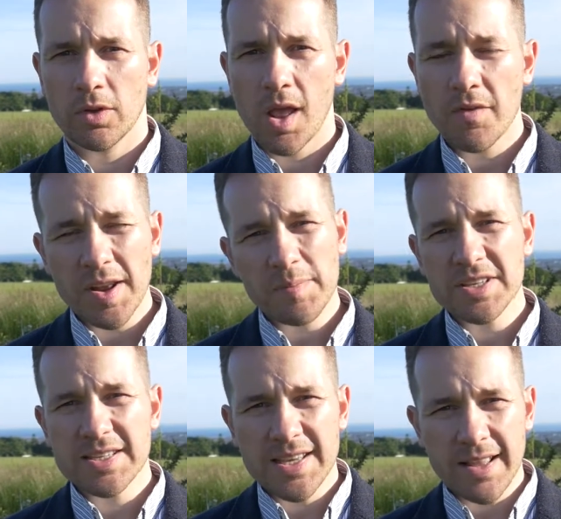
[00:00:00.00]
If it had been
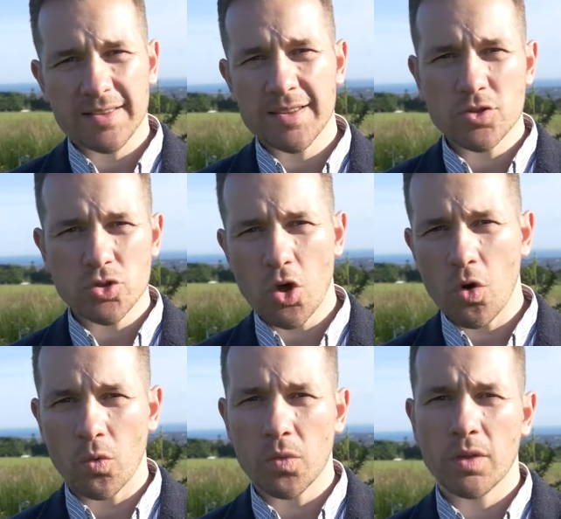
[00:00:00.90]
set in
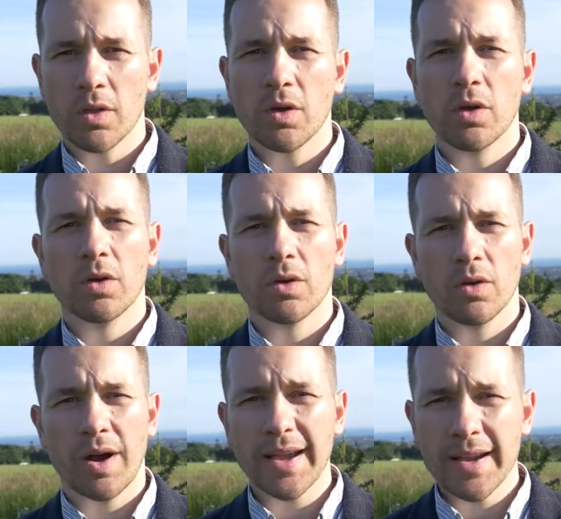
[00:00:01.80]
stone,
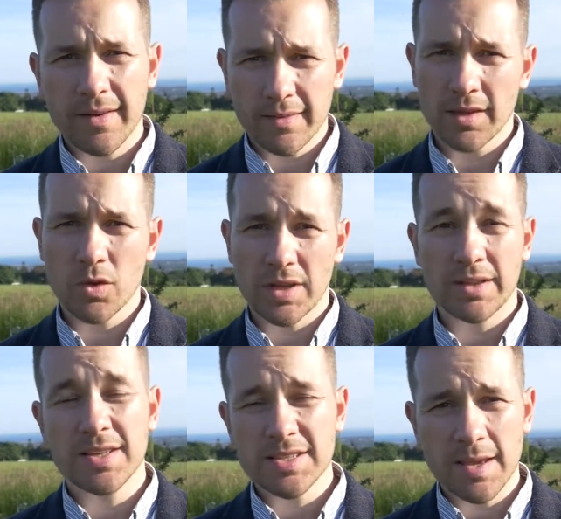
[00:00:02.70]
I guarantee you
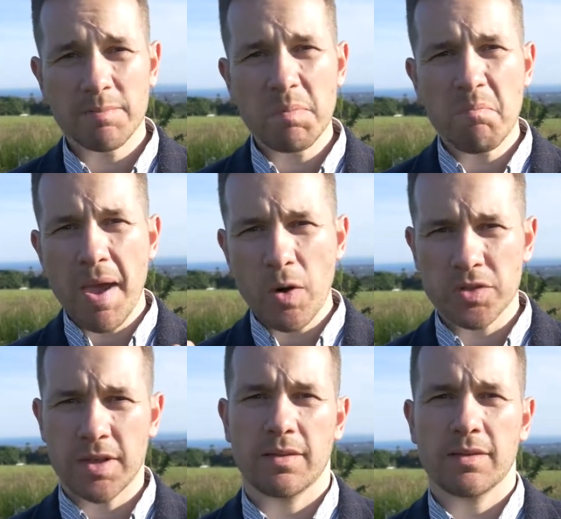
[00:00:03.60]
that this can be melted.